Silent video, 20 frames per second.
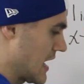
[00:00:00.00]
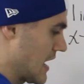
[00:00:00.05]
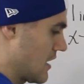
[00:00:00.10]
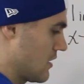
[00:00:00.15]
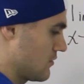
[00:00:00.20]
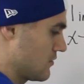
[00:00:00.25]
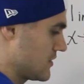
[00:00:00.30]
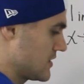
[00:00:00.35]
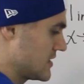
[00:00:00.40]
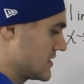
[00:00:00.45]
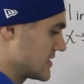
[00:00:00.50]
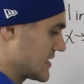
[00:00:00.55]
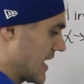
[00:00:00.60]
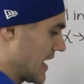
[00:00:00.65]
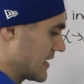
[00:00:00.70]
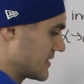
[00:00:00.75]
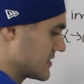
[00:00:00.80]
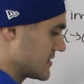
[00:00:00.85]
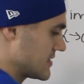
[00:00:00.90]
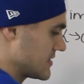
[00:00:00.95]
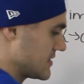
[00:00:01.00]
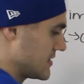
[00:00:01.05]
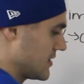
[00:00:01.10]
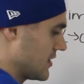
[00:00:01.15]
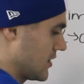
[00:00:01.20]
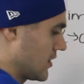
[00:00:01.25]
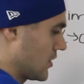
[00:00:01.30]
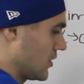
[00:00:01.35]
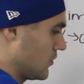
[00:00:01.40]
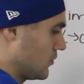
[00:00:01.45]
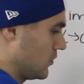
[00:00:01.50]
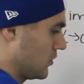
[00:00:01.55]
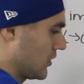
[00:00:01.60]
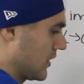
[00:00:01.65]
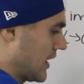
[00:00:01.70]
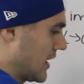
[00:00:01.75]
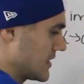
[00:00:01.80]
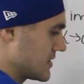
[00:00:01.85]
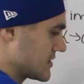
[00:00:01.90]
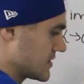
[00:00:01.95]
how these x's here will
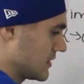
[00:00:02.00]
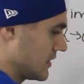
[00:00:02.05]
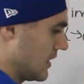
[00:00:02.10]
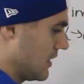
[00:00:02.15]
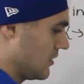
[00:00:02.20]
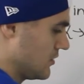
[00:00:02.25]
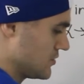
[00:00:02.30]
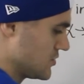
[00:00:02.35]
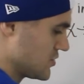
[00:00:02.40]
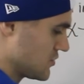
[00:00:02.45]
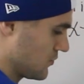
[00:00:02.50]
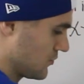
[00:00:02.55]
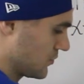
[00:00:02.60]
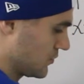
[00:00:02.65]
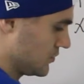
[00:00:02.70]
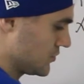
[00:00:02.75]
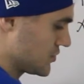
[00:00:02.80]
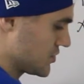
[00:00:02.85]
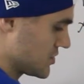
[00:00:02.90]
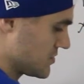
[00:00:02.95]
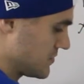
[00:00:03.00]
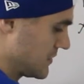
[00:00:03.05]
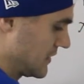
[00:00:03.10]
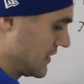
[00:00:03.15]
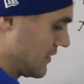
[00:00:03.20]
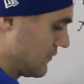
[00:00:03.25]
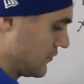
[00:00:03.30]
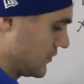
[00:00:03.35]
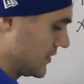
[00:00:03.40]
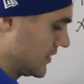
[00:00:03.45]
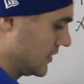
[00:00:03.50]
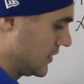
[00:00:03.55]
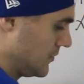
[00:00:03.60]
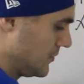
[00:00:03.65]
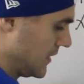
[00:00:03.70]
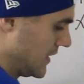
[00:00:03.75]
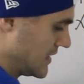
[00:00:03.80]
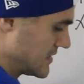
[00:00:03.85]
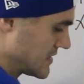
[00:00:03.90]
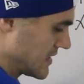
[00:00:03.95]
cancel out, so we'll just be left with the
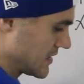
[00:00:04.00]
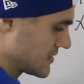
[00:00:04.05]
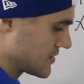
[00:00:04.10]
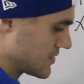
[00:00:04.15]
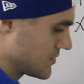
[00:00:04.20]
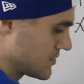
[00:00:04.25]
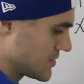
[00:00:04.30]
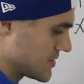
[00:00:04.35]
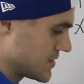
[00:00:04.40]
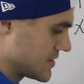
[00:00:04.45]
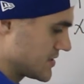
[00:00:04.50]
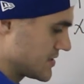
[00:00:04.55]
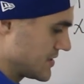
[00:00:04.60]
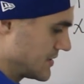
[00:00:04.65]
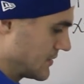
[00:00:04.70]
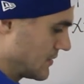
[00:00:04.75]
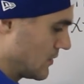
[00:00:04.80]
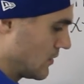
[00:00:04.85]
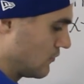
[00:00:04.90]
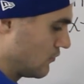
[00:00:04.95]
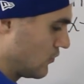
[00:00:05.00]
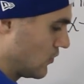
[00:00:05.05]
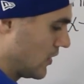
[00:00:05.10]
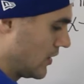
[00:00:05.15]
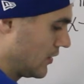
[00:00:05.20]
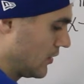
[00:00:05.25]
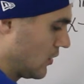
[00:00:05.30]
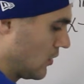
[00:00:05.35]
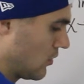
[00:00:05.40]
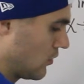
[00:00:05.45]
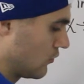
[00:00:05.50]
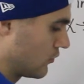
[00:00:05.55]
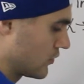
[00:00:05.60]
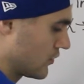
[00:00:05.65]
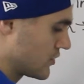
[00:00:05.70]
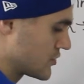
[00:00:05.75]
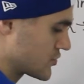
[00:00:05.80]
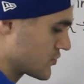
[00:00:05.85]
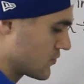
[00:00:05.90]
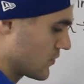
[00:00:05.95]
limit as x goes to 0 of 1 over
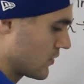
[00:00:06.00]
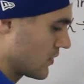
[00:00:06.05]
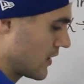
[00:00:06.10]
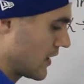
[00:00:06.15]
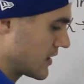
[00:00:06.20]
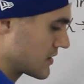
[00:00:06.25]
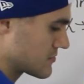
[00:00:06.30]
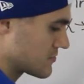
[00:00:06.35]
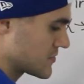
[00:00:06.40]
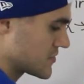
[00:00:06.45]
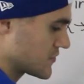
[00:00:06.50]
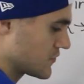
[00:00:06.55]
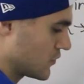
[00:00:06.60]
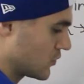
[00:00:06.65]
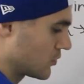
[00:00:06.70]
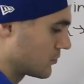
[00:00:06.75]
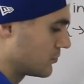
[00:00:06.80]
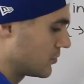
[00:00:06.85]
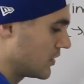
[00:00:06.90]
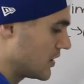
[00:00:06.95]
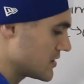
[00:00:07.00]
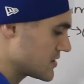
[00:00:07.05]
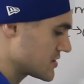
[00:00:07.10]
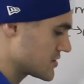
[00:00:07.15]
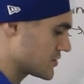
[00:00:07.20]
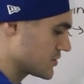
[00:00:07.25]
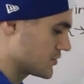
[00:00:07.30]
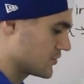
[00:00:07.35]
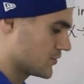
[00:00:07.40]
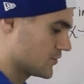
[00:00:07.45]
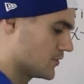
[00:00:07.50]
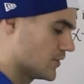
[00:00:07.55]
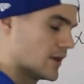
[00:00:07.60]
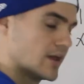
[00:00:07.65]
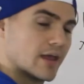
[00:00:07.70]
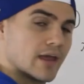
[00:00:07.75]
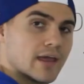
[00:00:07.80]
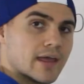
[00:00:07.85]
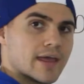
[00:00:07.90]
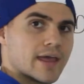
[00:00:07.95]
the square root of x plus 4 plus 2.
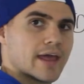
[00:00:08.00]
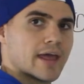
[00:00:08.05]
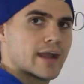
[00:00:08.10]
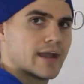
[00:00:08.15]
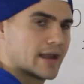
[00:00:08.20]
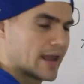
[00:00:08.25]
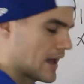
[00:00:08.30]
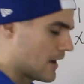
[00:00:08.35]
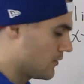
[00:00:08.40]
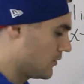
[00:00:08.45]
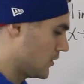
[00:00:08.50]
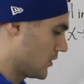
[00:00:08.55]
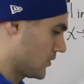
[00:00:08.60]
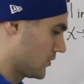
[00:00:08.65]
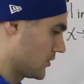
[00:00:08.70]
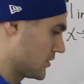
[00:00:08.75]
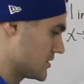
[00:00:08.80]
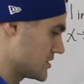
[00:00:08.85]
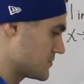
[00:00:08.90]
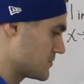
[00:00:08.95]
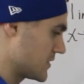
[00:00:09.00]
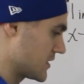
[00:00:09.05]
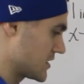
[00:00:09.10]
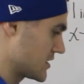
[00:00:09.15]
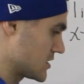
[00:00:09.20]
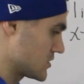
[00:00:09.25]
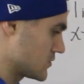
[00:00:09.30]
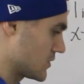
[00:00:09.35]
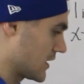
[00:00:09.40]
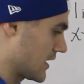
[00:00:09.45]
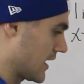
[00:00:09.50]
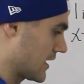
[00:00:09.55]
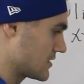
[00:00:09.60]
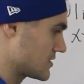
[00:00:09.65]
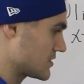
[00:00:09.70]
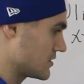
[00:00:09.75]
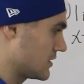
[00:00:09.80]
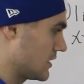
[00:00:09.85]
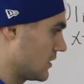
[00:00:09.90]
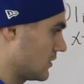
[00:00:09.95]
And now notice, because we
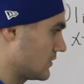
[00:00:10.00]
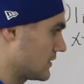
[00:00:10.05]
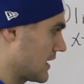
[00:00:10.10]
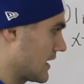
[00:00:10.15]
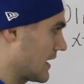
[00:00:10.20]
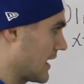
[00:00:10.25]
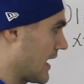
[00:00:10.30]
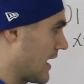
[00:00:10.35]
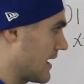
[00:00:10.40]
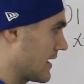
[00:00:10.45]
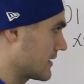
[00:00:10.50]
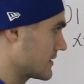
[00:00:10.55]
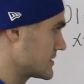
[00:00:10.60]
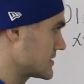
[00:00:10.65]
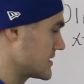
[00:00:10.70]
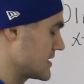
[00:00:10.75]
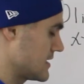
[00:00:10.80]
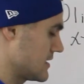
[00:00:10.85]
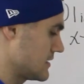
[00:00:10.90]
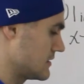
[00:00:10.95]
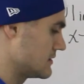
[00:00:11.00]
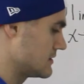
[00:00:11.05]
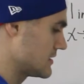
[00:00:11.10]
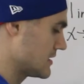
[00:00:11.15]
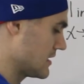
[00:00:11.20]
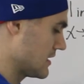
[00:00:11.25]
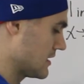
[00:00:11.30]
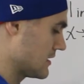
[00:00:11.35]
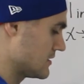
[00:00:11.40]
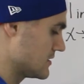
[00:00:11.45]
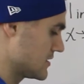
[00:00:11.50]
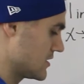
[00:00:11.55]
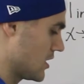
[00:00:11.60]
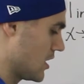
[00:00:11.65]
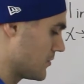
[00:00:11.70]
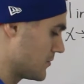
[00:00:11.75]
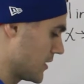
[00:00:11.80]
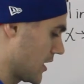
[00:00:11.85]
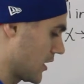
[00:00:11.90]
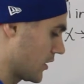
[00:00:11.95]
canceled out that x in the
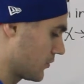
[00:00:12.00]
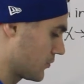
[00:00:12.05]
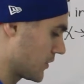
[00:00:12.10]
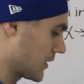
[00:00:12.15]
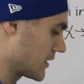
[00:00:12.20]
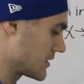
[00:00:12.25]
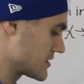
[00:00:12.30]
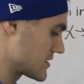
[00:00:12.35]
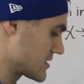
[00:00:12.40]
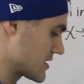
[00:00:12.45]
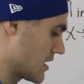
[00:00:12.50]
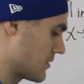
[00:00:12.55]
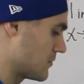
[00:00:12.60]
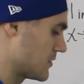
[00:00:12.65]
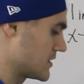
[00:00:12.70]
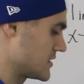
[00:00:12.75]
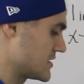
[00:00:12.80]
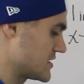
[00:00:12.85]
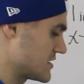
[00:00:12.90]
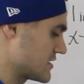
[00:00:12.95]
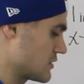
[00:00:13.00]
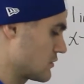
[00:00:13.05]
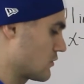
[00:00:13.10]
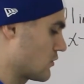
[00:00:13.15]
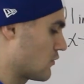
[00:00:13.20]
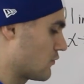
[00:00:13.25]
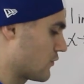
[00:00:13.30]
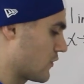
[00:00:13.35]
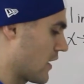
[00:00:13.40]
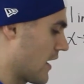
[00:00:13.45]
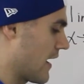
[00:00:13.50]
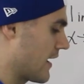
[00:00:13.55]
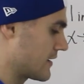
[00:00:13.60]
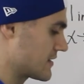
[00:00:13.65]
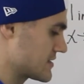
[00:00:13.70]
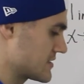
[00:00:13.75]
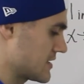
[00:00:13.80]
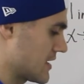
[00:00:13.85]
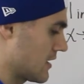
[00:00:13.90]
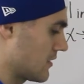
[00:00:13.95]
denominator, we could sub in 0 for
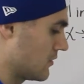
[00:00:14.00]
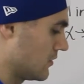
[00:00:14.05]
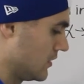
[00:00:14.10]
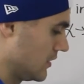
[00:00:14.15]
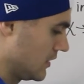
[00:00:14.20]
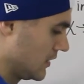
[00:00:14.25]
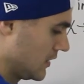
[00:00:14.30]
x now.